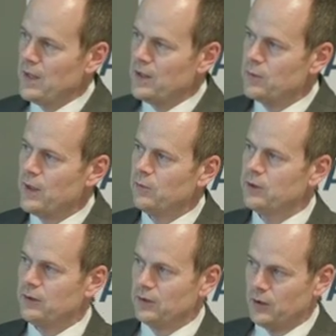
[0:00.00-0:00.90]
So that
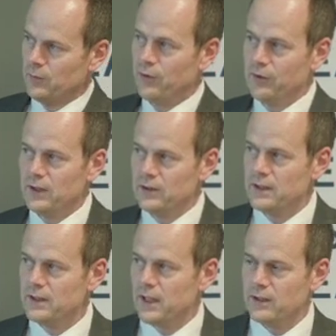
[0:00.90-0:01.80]
would come through into
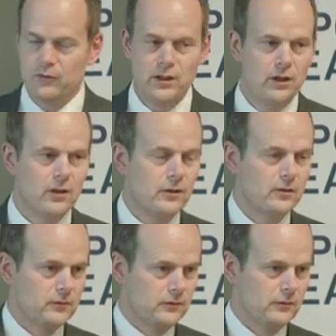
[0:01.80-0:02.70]
the secondary
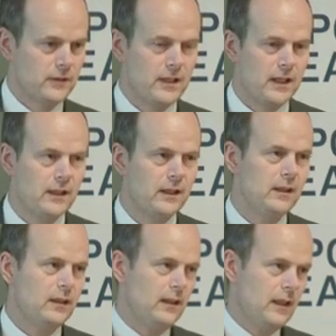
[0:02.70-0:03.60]
care setting
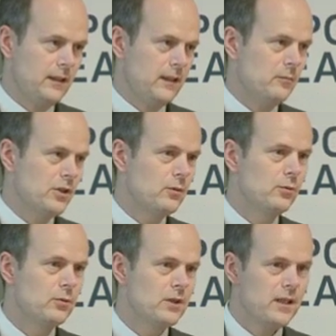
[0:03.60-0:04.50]
at the admission
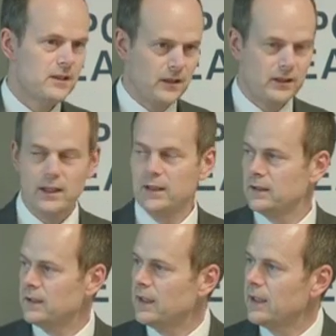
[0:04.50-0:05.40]
process
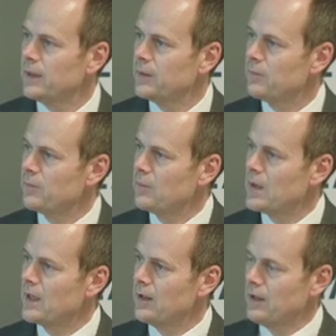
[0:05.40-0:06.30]
and
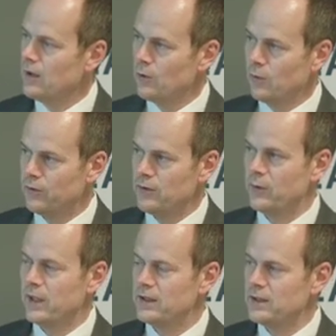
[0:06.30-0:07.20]
go through the
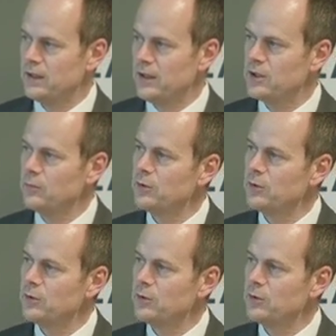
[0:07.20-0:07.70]
reconciliation